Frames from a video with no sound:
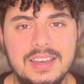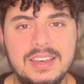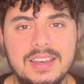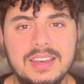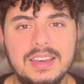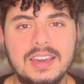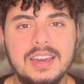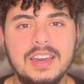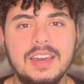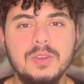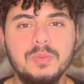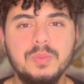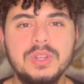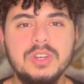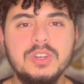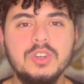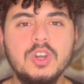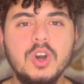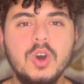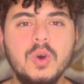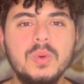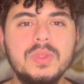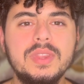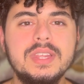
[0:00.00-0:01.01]
And we
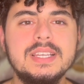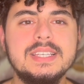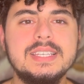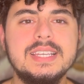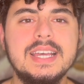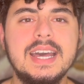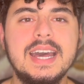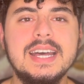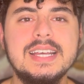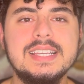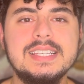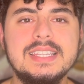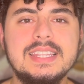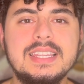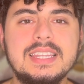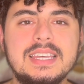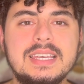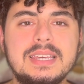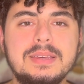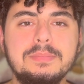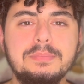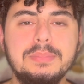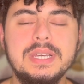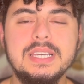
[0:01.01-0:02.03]
know this as
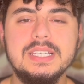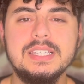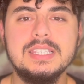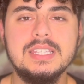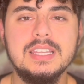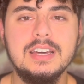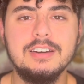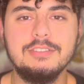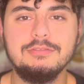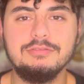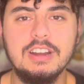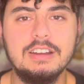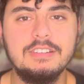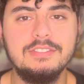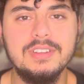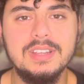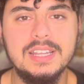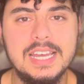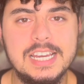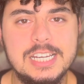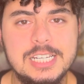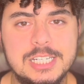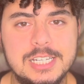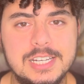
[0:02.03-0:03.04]
the beast of
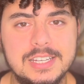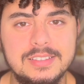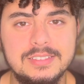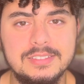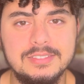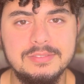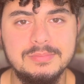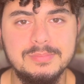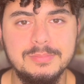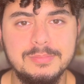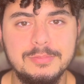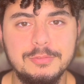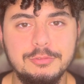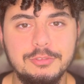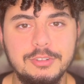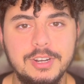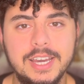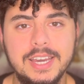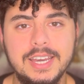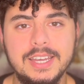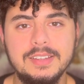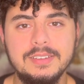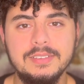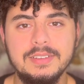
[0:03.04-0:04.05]
Revelation,
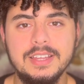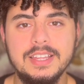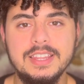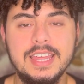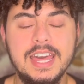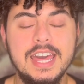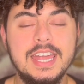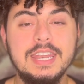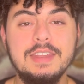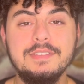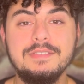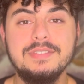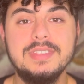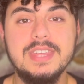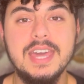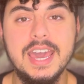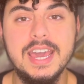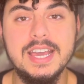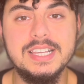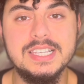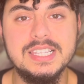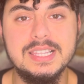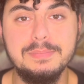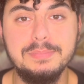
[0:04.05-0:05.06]
right? In the end of
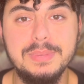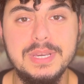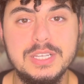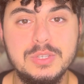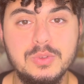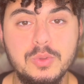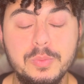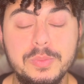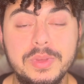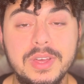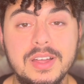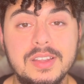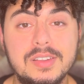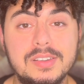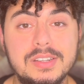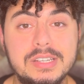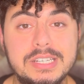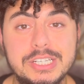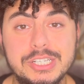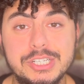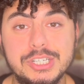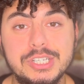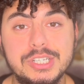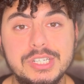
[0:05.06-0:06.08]
days, the beast will be
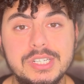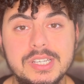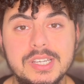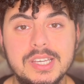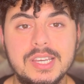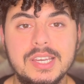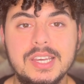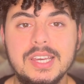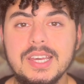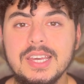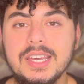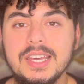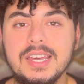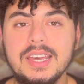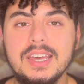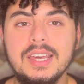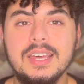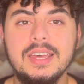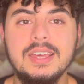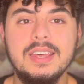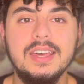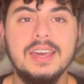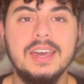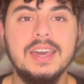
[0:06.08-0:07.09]
unleashed.
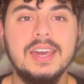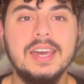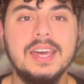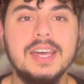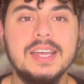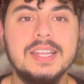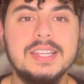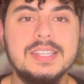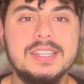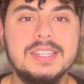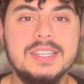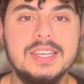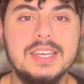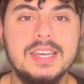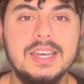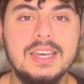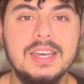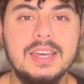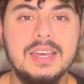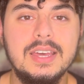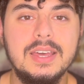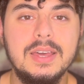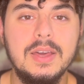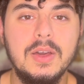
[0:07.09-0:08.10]
And
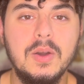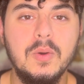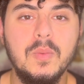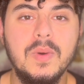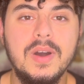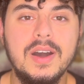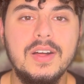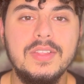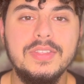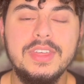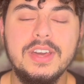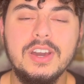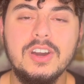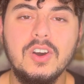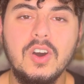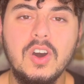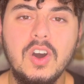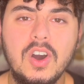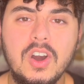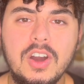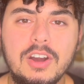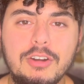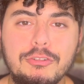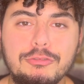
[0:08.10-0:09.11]
while there
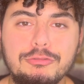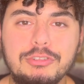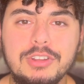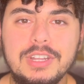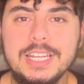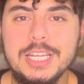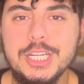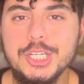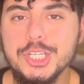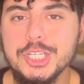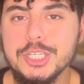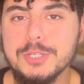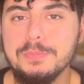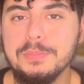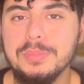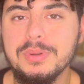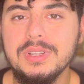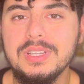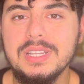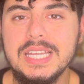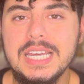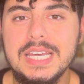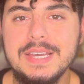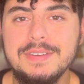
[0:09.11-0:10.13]
are religious
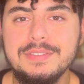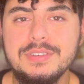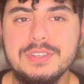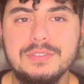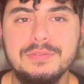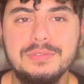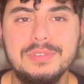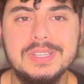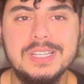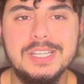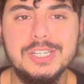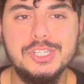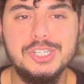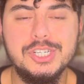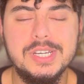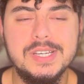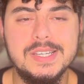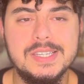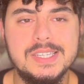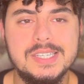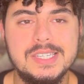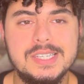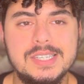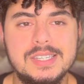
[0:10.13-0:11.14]
beliefs,
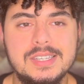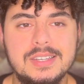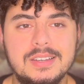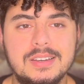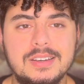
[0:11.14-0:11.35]
religious